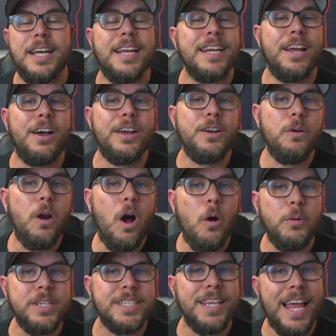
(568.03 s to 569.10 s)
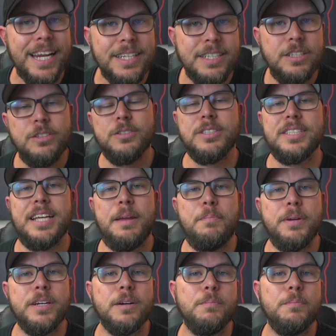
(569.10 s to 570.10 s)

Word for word: Now, I don't always like to use Zapier,